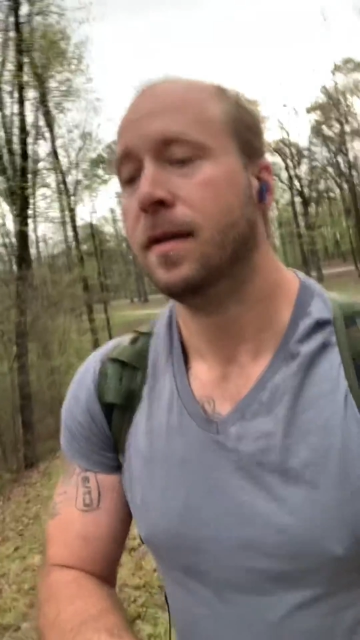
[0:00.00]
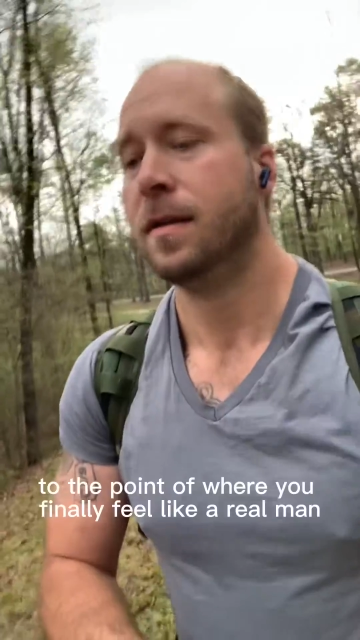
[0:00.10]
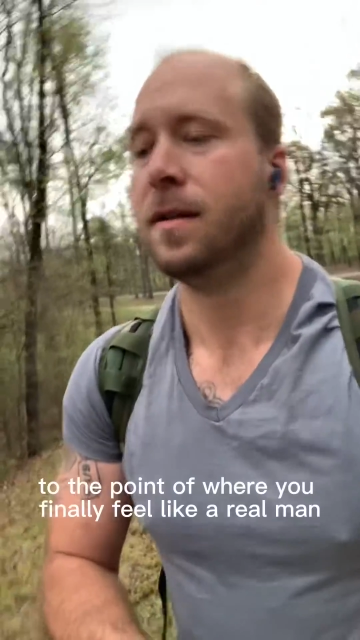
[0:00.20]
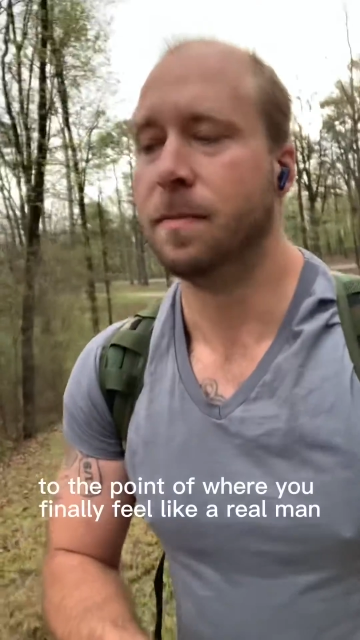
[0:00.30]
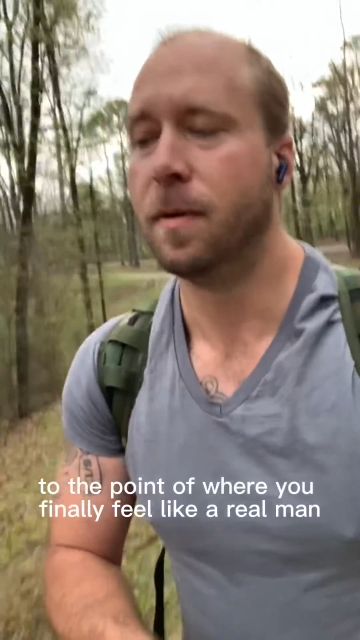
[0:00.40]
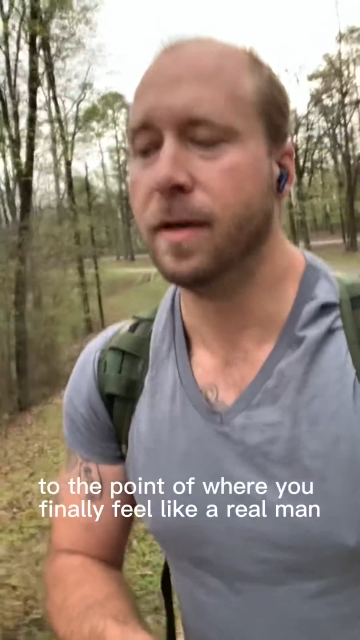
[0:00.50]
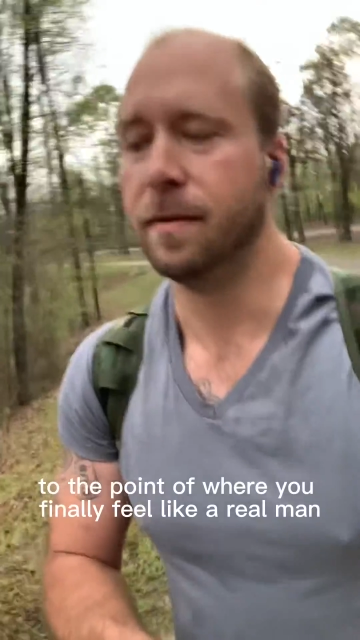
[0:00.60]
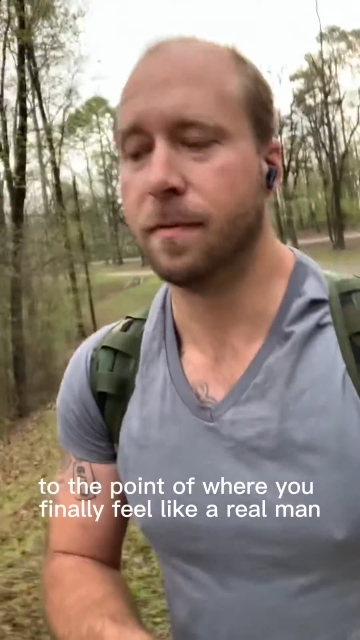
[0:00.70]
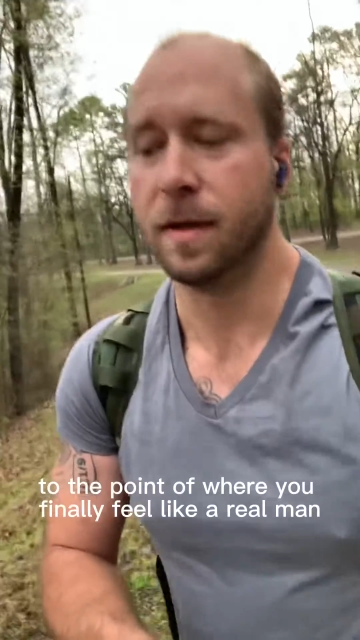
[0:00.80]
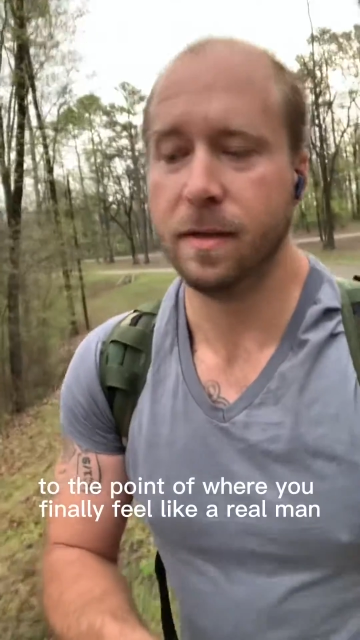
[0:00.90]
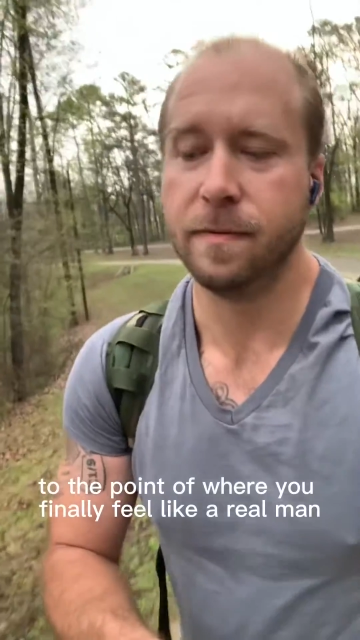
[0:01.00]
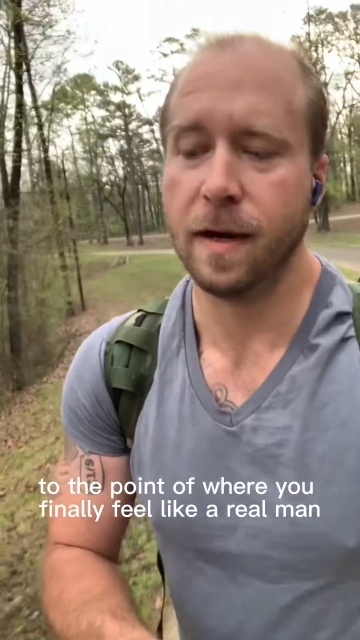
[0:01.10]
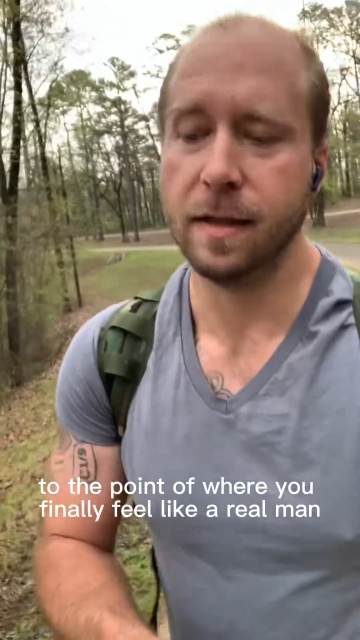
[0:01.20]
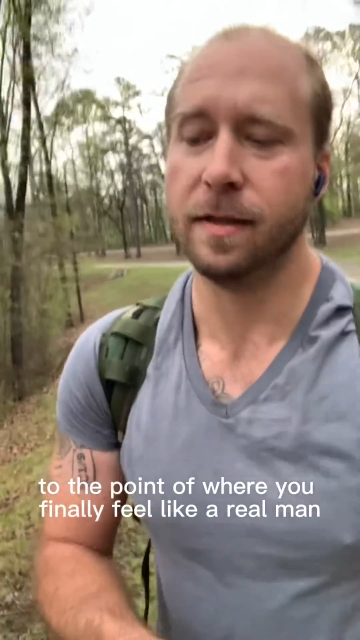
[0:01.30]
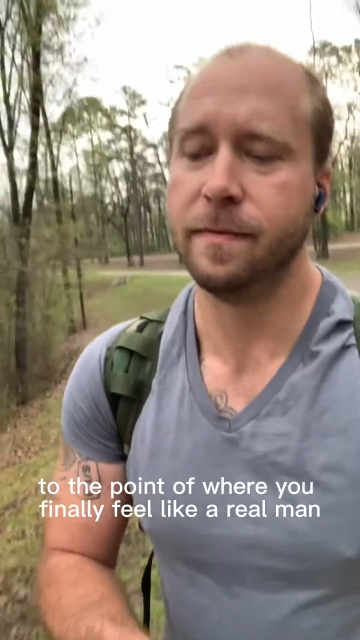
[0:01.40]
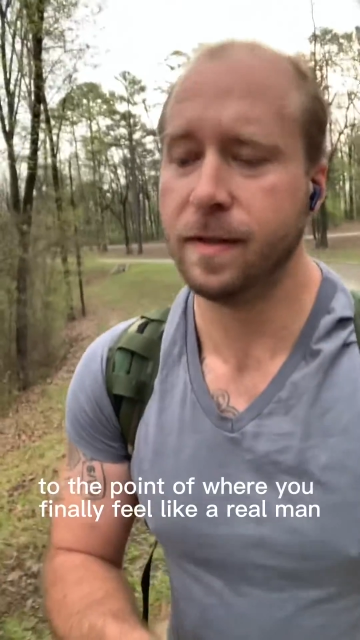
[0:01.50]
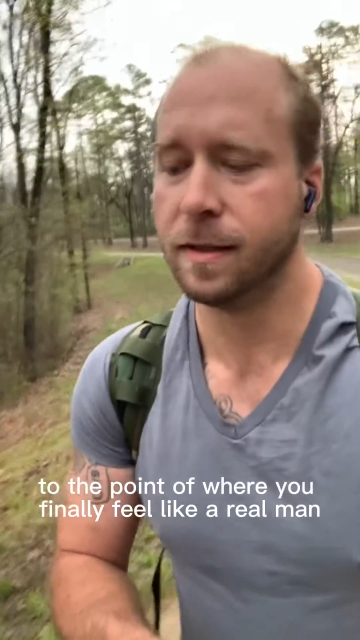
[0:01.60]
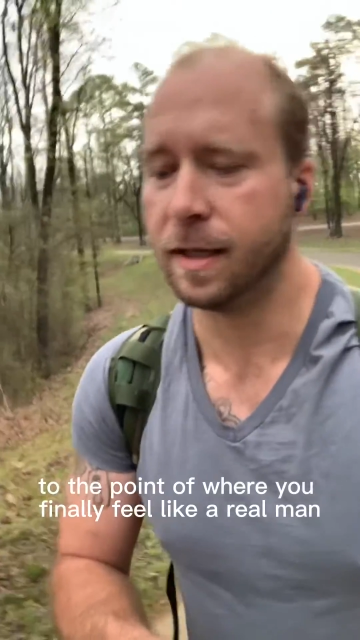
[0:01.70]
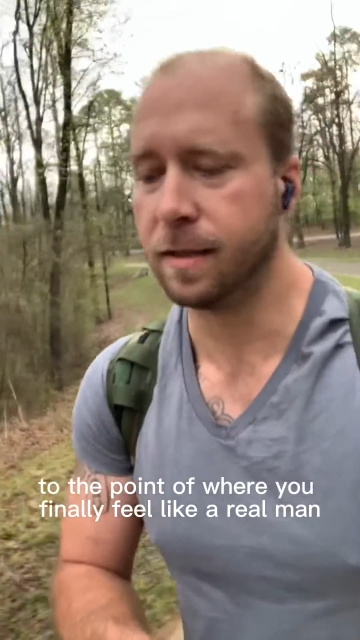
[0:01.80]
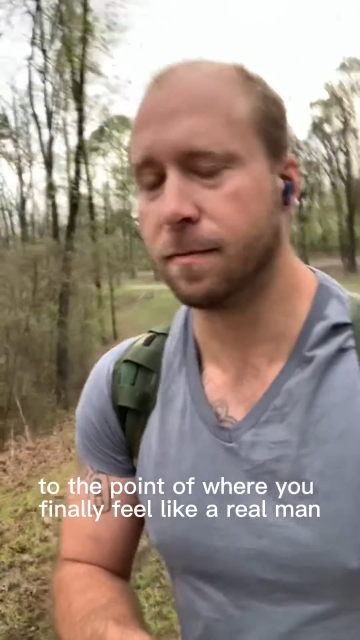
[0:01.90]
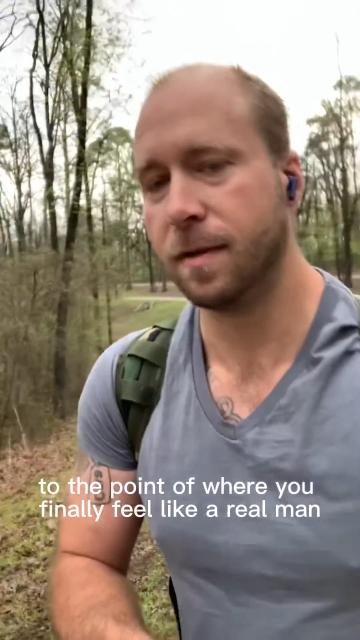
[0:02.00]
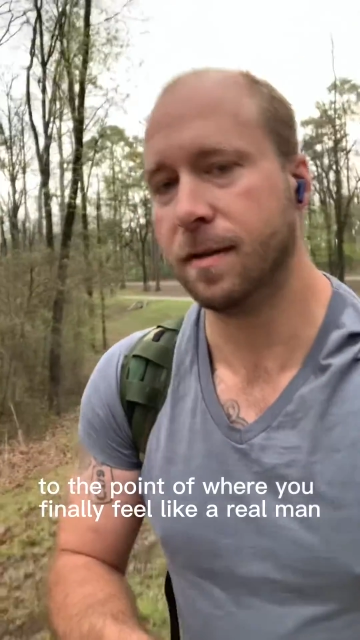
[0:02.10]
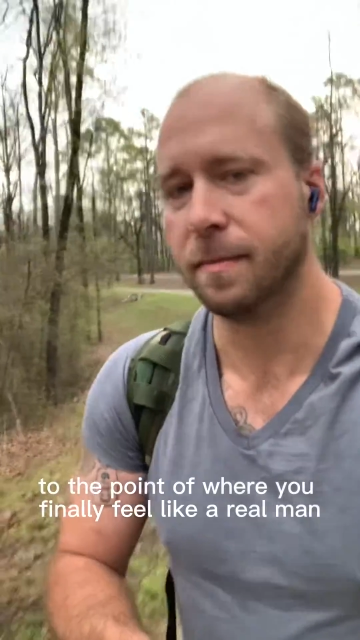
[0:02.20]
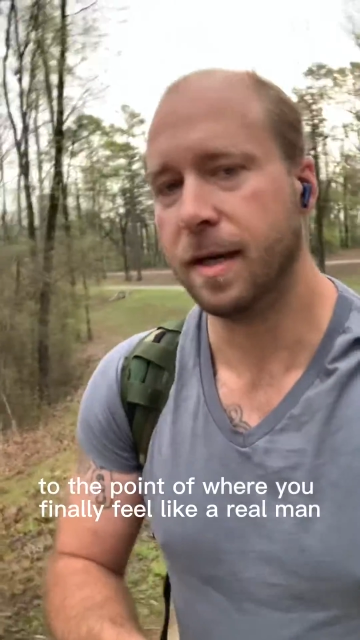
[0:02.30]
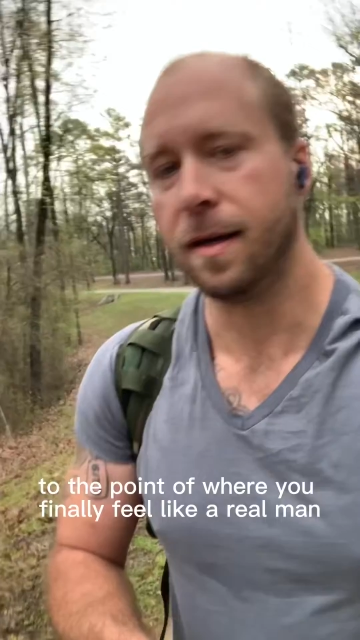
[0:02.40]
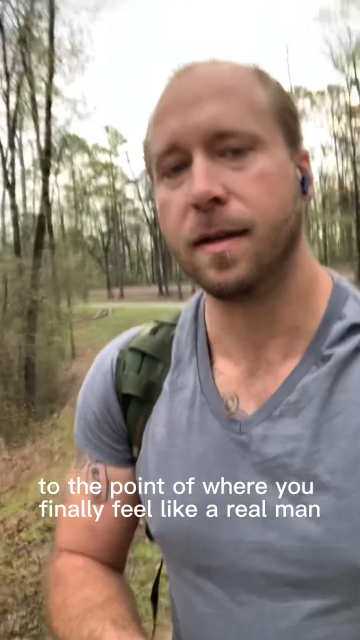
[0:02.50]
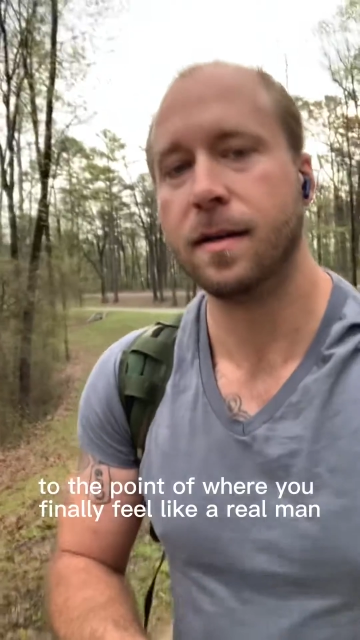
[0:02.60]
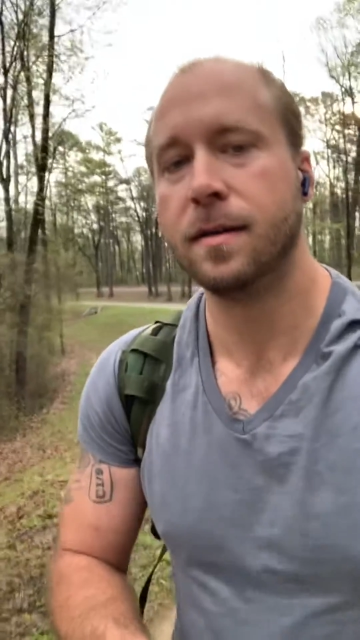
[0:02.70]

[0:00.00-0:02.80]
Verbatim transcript: to the point of where you finally feel like a real man.